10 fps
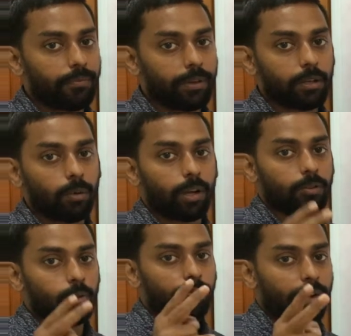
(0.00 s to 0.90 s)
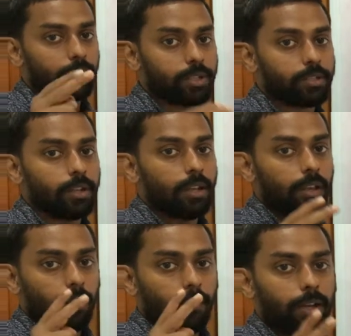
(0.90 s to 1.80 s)
included two functions.
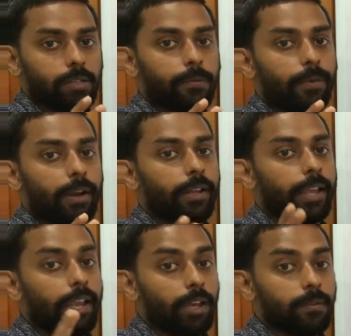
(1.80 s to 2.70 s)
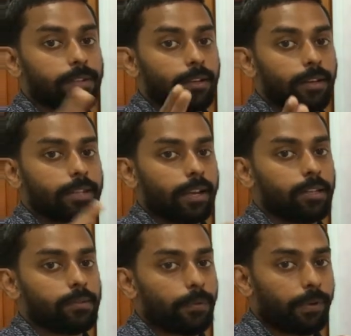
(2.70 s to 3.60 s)
One is for finding area of circle, second
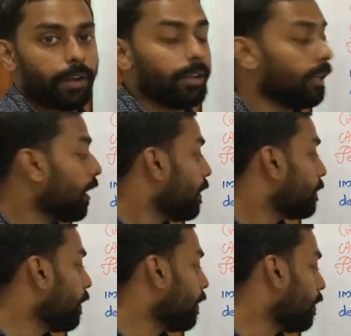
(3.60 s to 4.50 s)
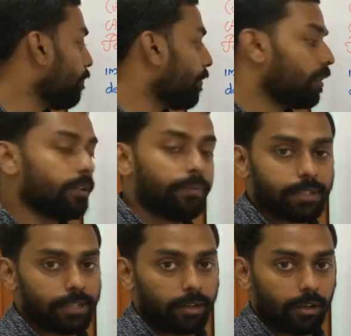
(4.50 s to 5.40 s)
is for finding circumference of
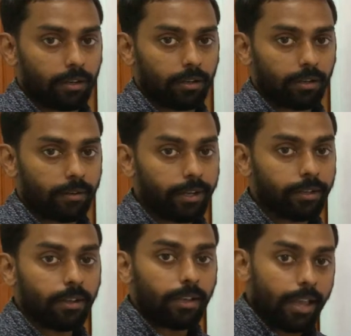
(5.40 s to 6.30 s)
circle, right?